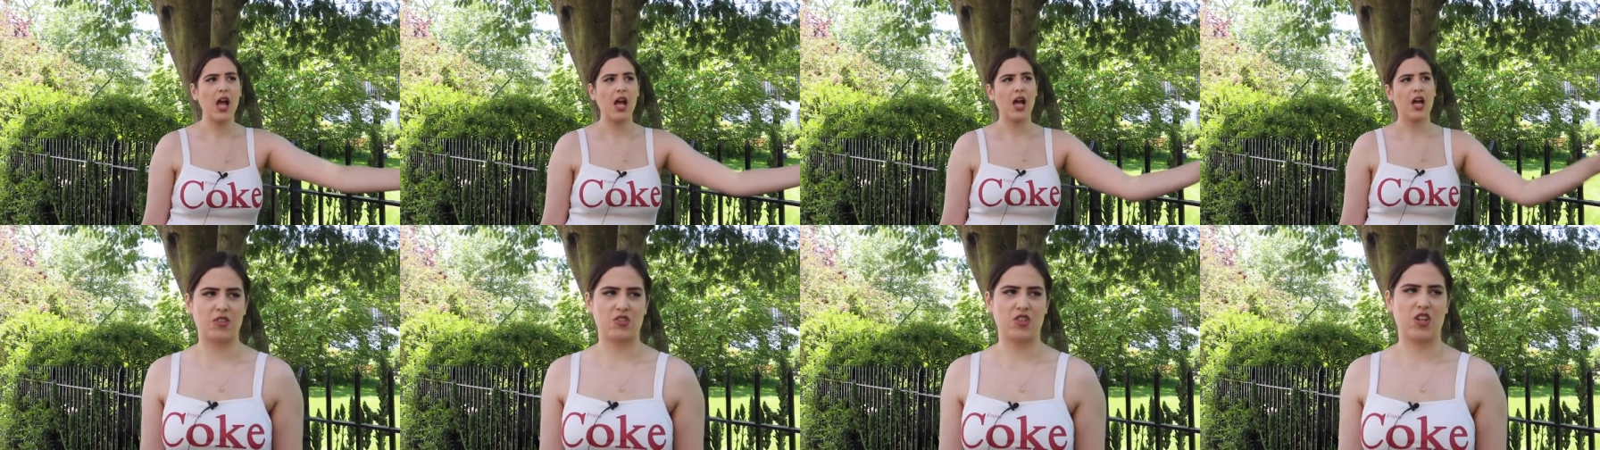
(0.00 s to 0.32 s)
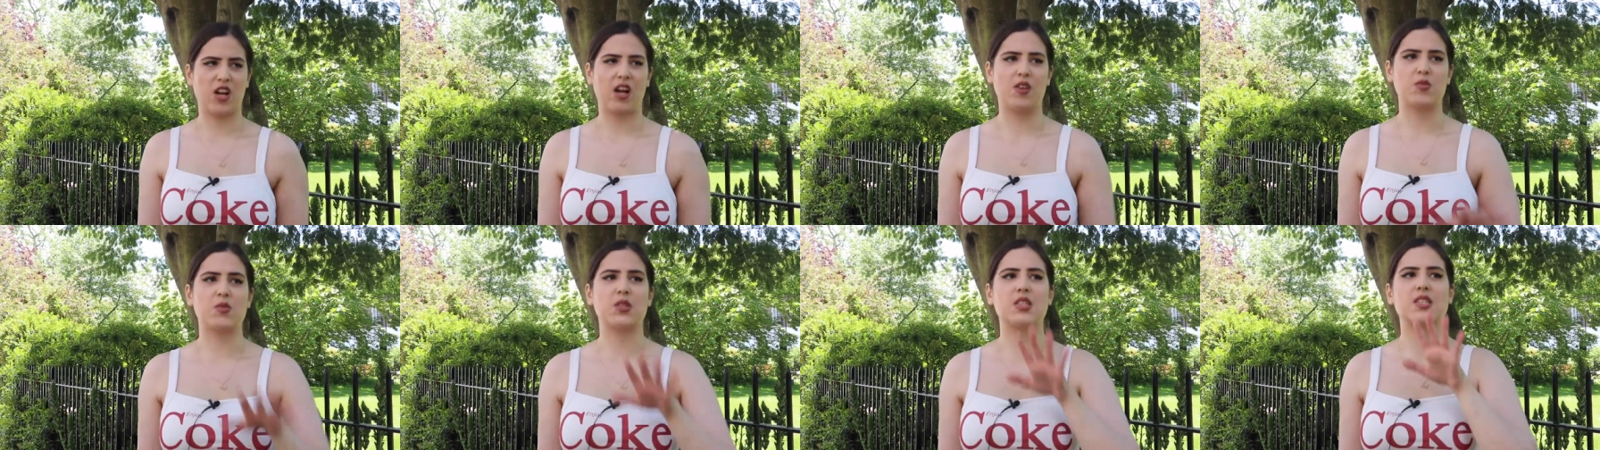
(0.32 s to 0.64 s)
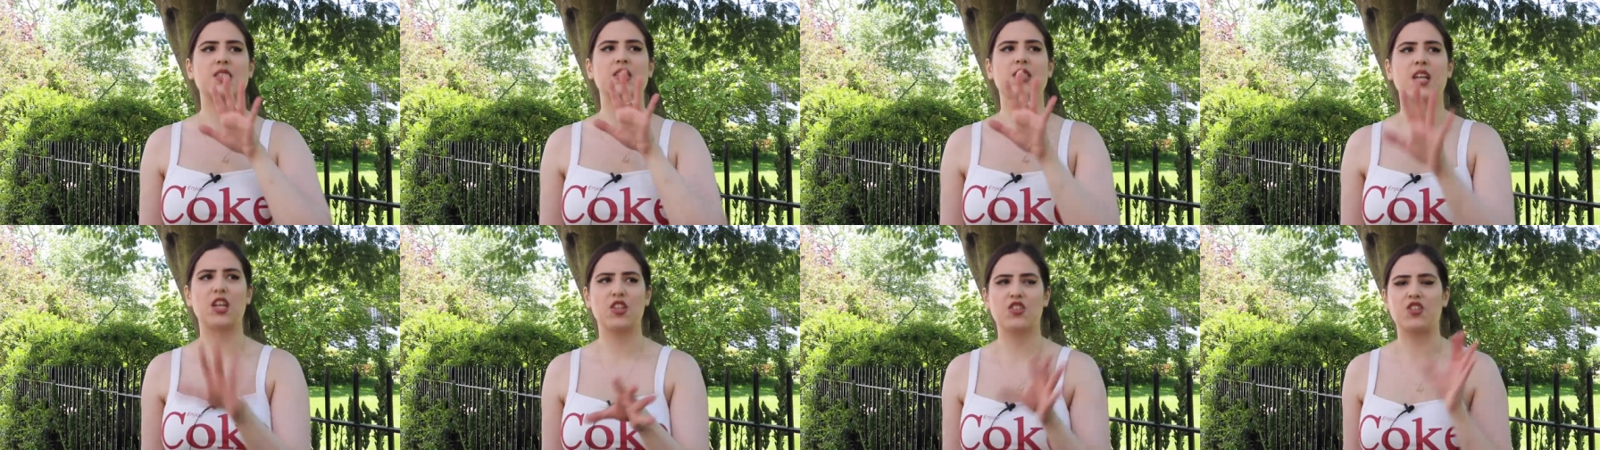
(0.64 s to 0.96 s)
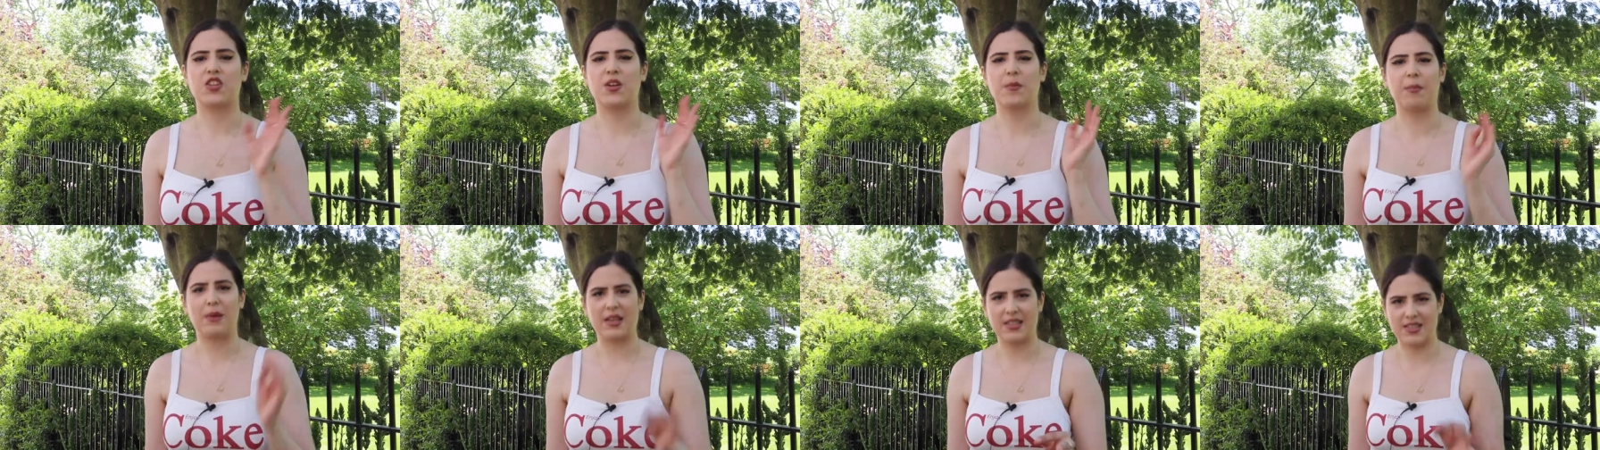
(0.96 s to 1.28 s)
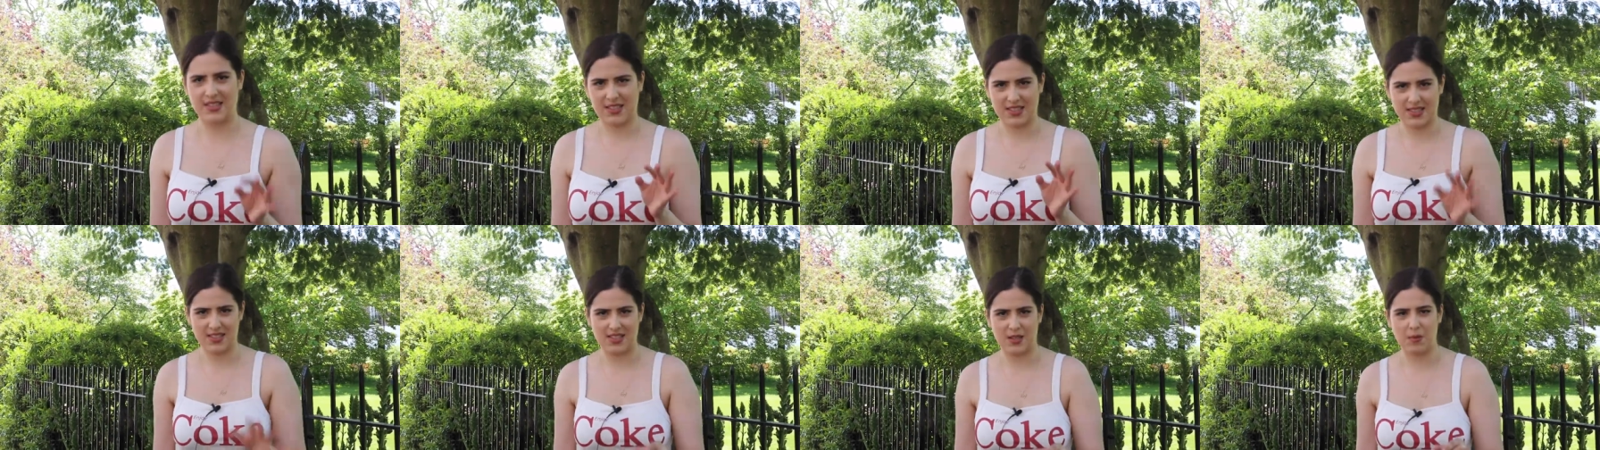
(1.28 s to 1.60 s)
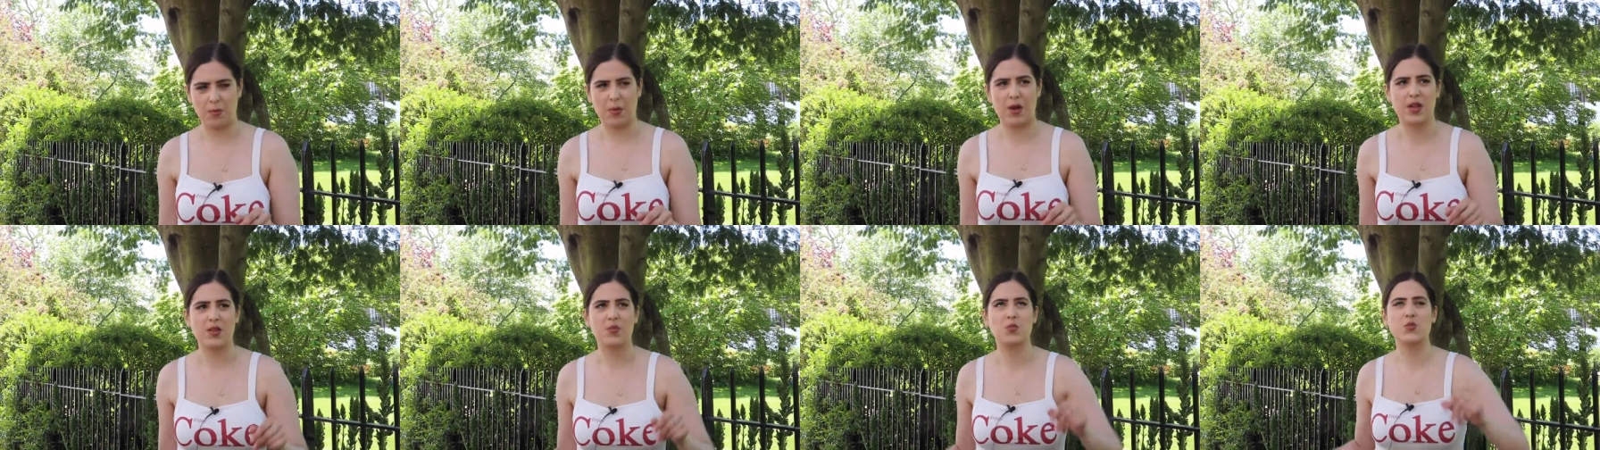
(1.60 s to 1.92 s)
Picture House, it's such an amazing
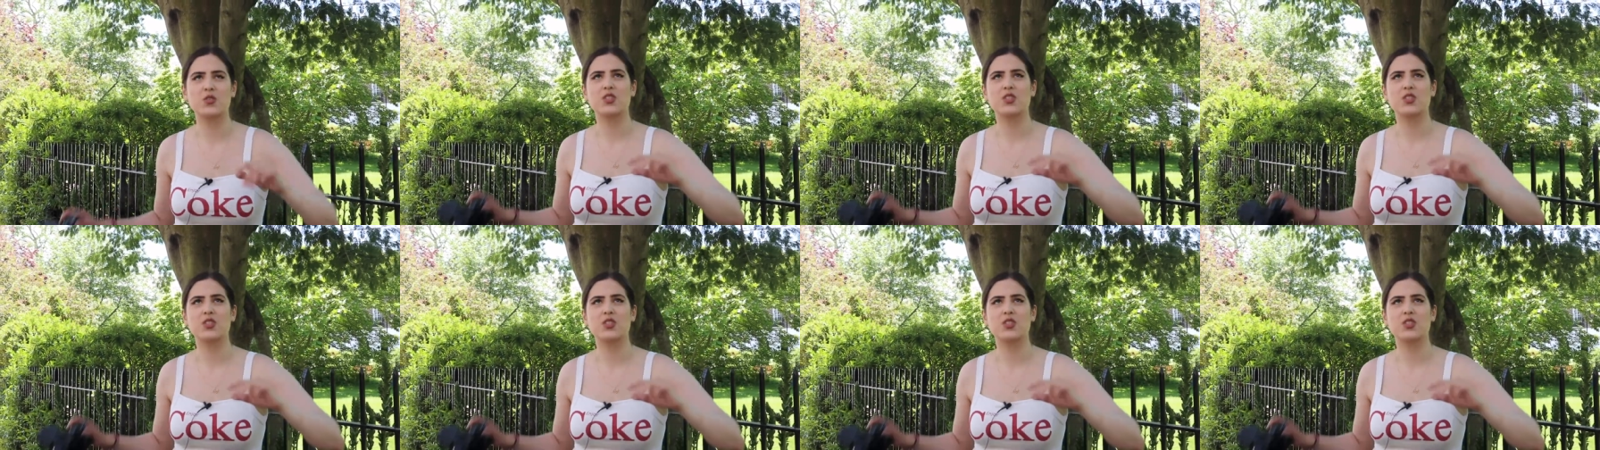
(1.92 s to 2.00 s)
cinema.